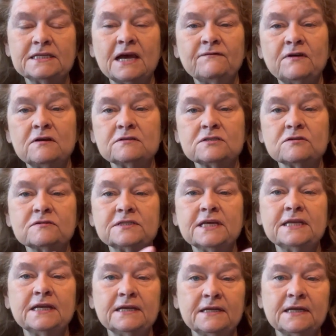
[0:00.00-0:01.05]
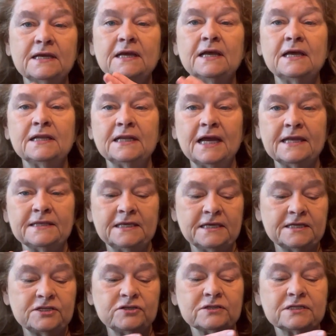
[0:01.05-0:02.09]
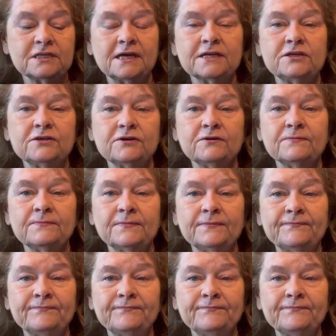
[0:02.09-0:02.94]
I've also seen it like this, just like you're